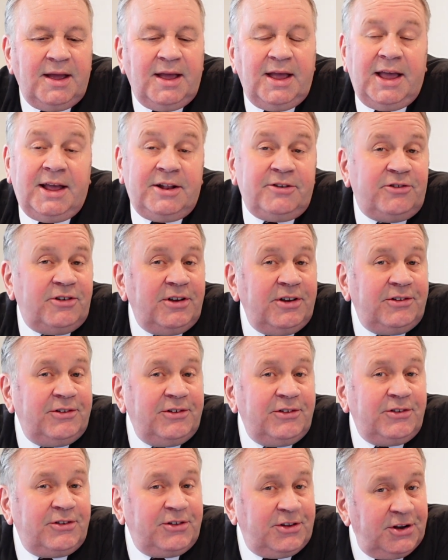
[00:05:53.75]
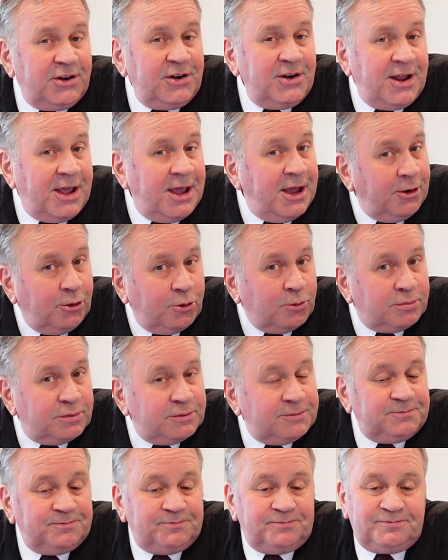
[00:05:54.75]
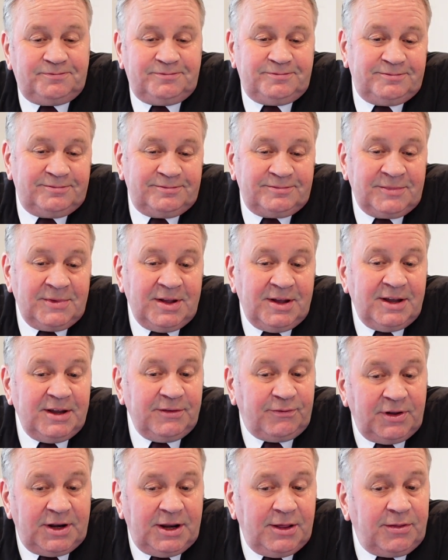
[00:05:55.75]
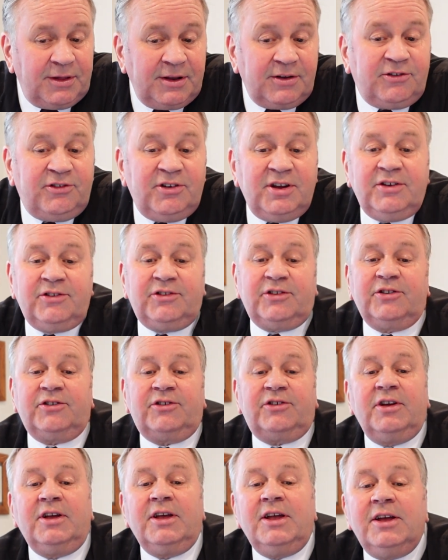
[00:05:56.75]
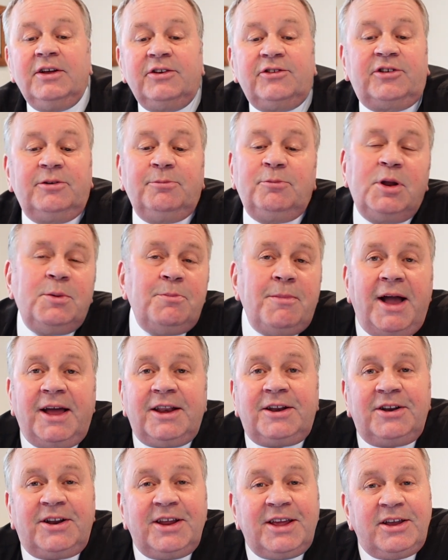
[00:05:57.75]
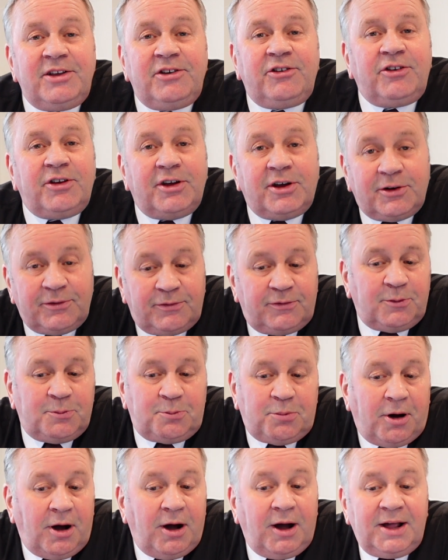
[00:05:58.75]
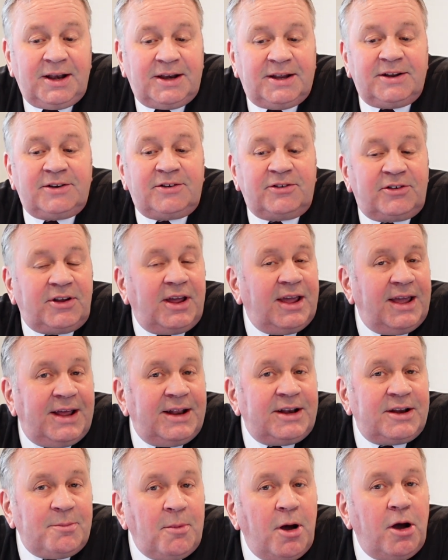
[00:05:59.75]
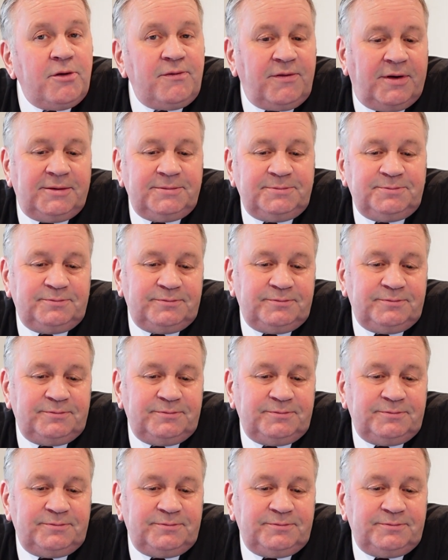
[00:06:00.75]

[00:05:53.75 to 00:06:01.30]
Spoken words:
And Jesus didn't help. If anything, Jesus simply made it easier for Pilate to hand him over.